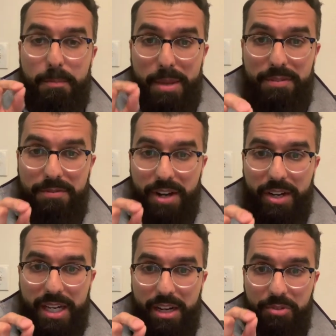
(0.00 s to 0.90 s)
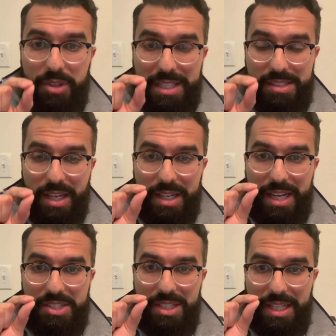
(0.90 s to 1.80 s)
Be very careful. That's not
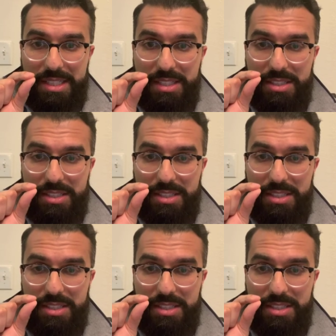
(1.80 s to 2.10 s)
actually a